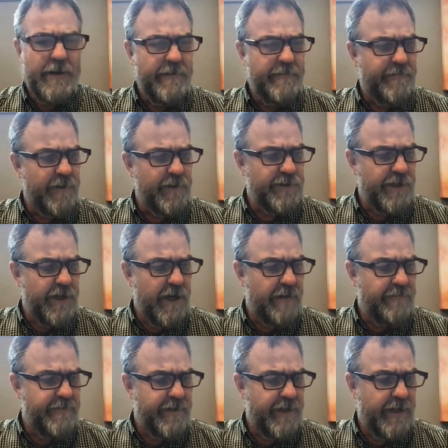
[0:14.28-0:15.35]
first
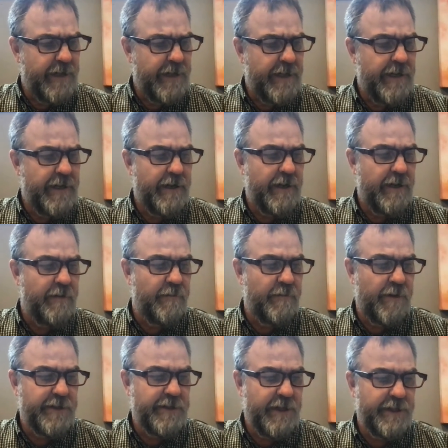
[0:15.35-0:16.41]
off, I
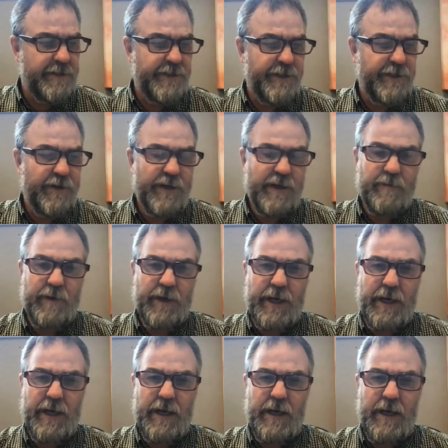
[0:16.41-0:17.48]
want to let you know that
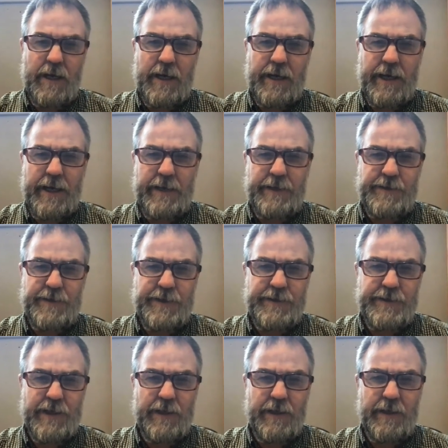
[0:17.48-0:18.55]
I'm gonna
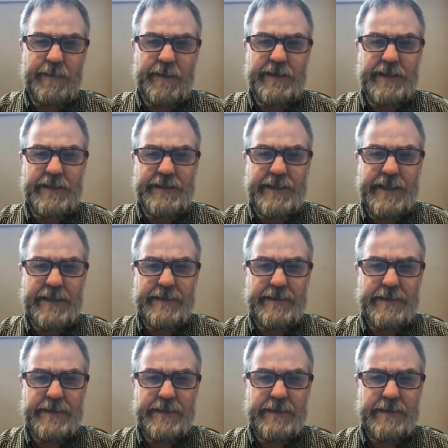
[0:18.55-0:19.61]
introduce you a little bit to
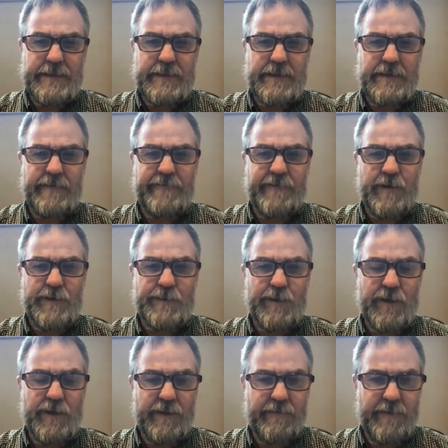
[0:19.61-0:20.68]
Genesis, the first
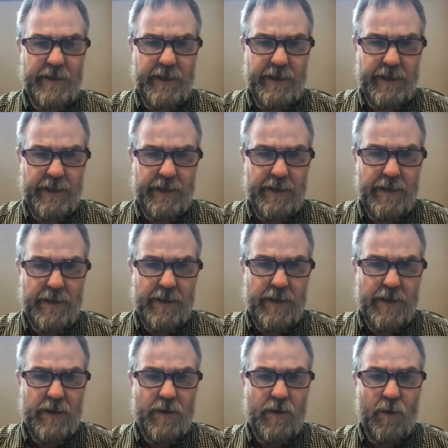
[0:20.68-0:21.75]
book of the
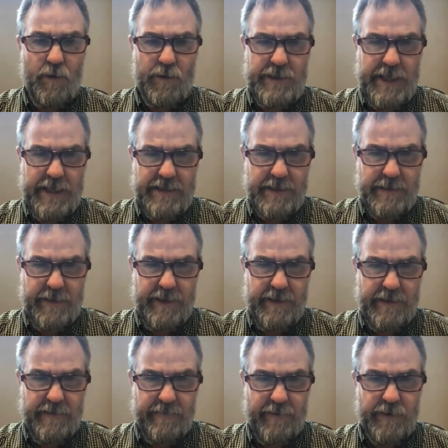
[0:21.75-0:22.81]
Old
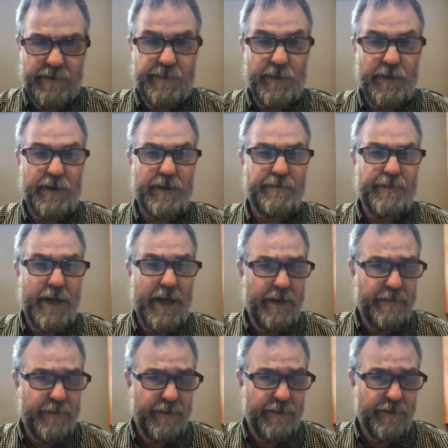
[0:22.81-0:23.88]
Testament, the first book of the
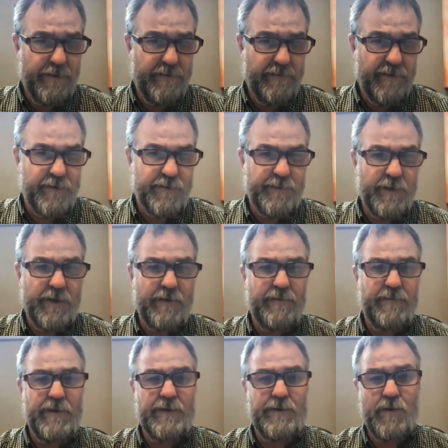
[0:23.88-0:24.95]
Bible, the first book
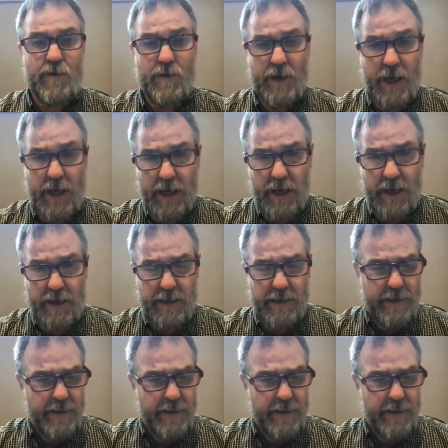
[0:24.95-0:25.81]
of the Torah.